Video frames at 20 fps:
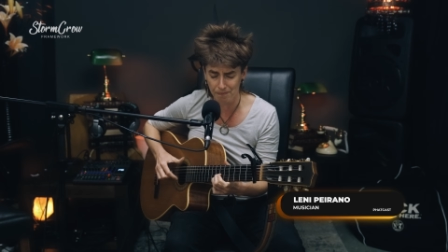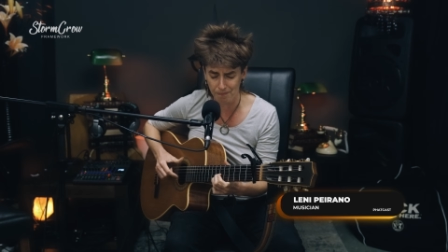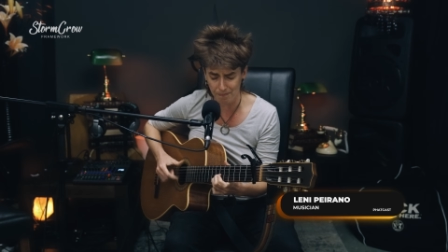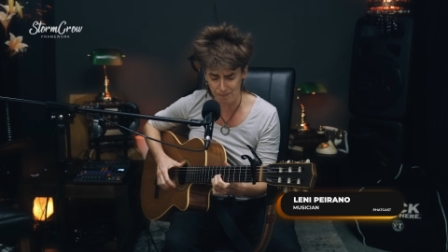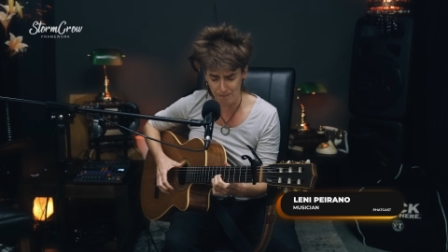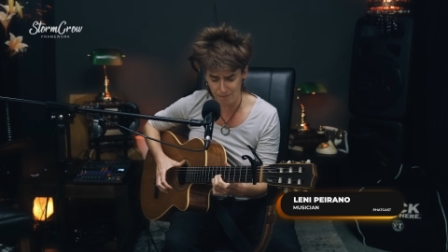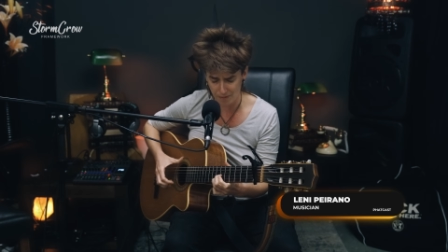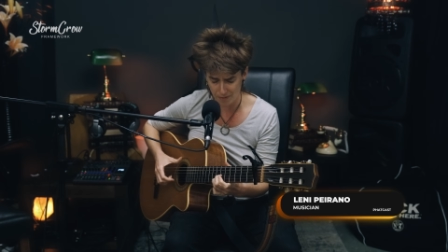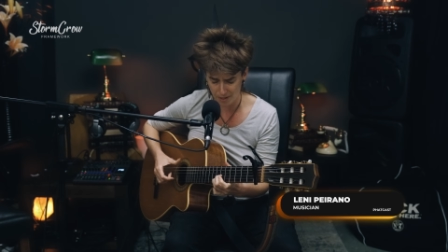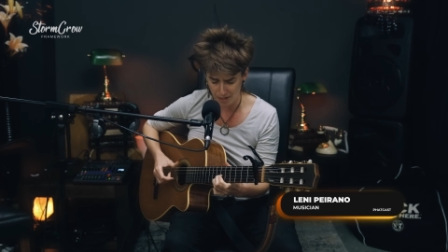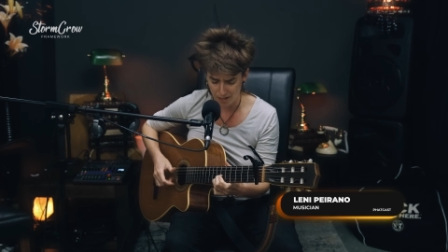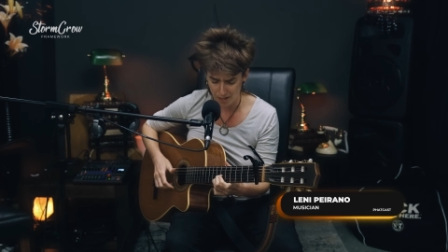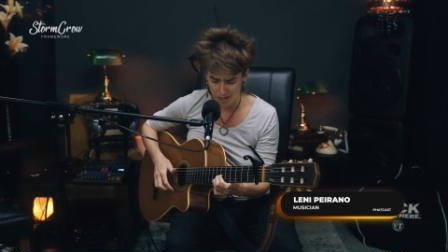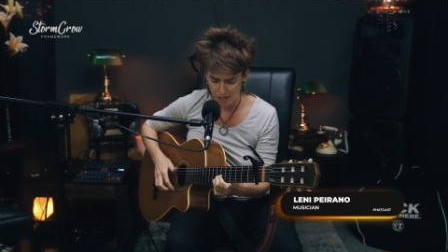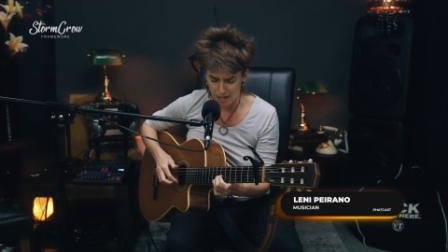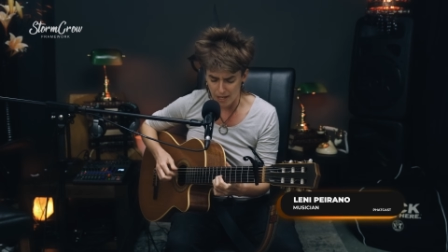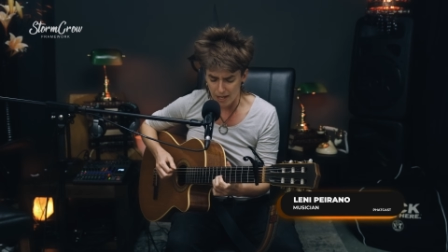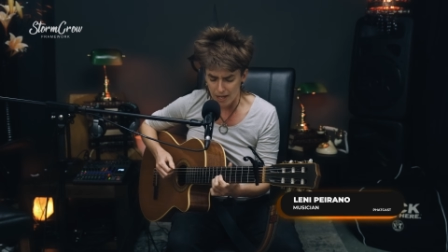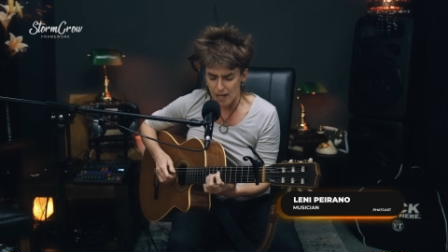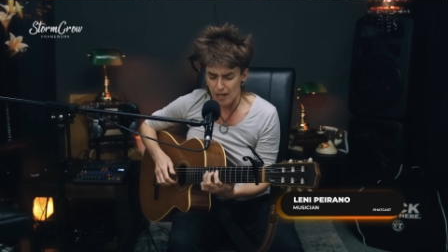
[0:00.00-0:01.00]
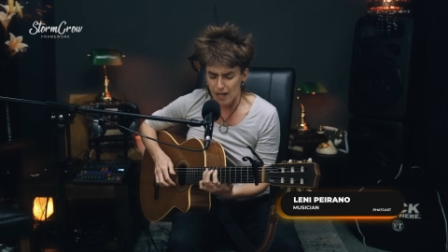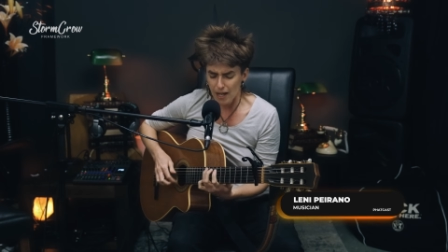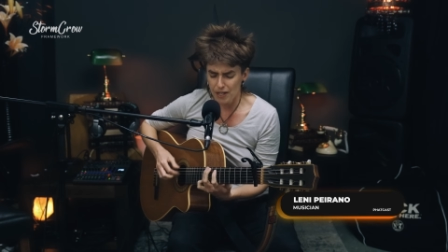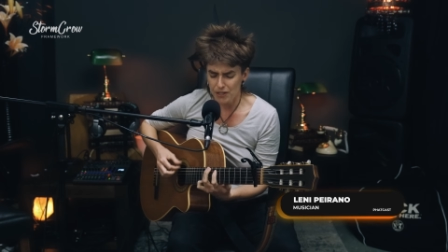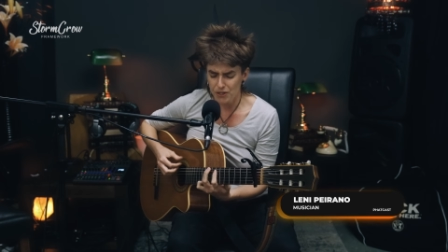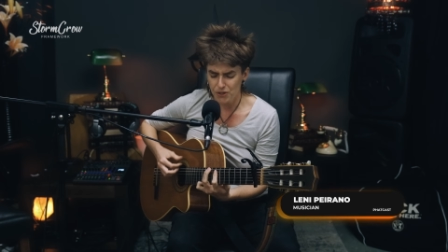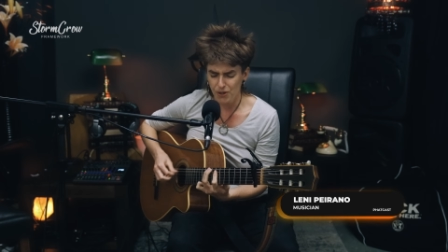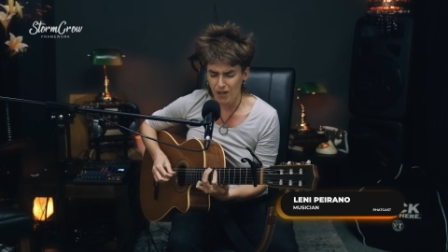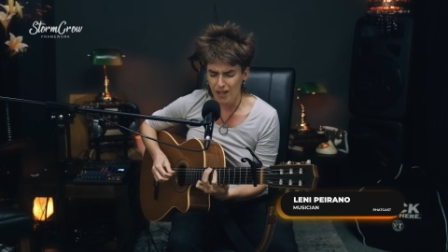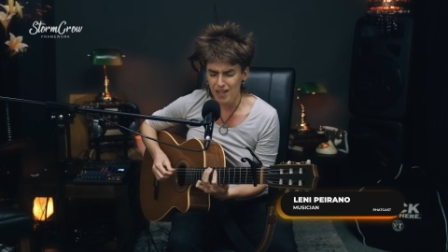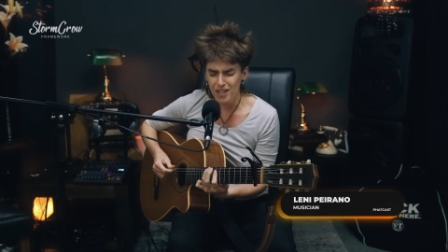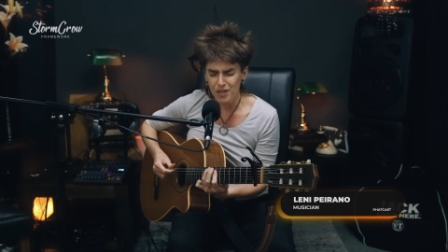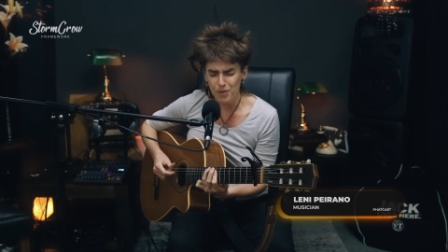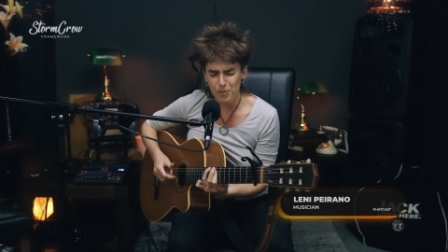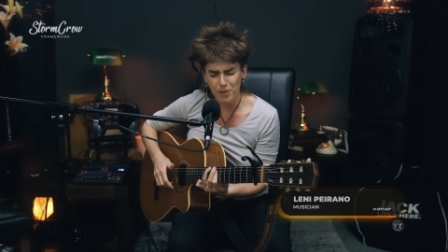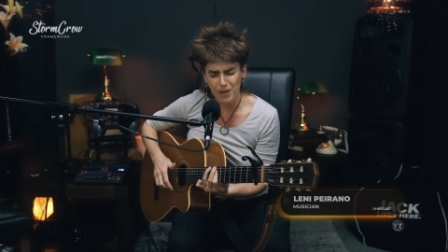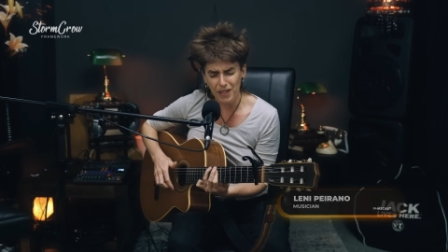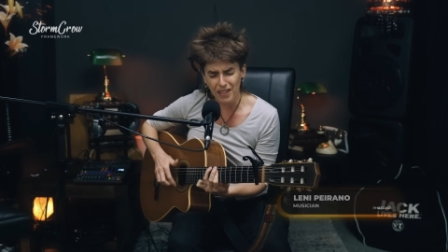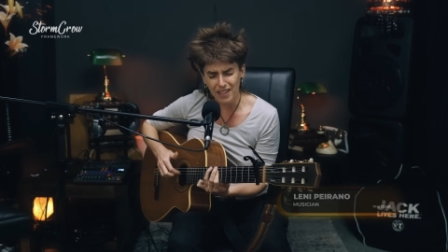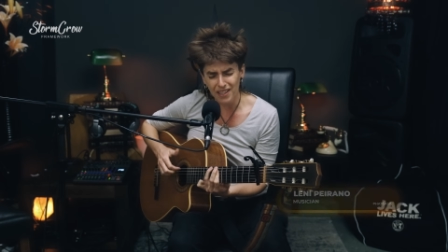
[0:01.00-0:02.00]
I tried to
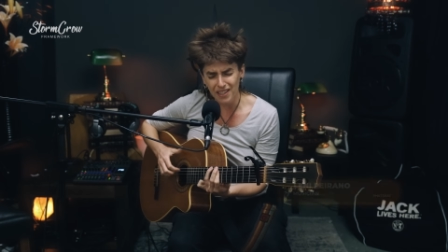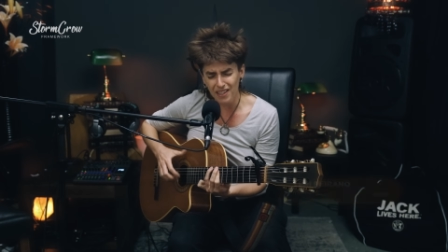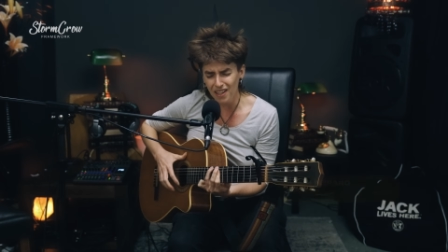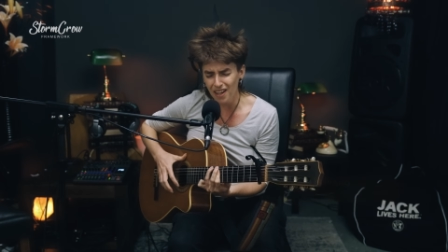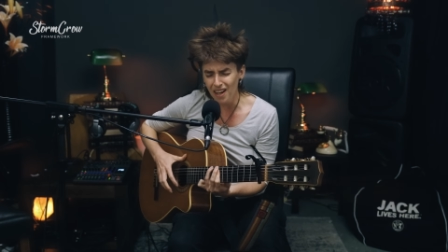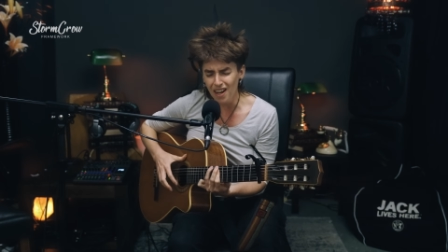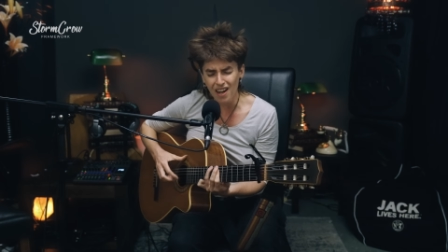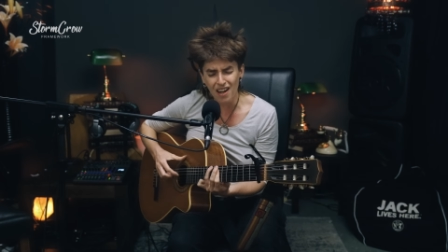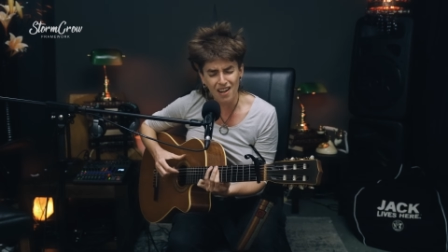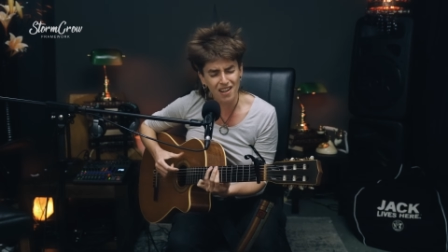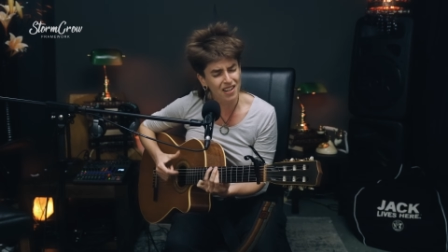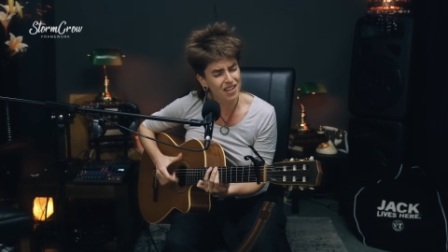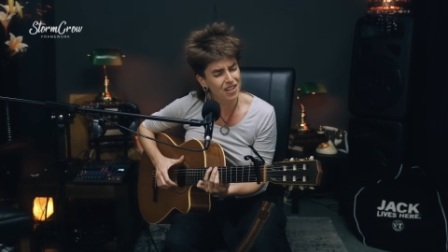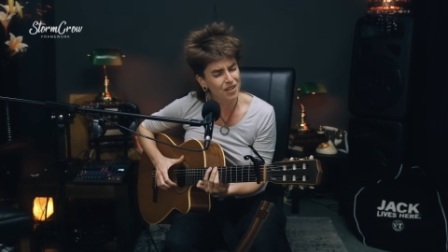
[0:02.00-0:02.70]
pick it up,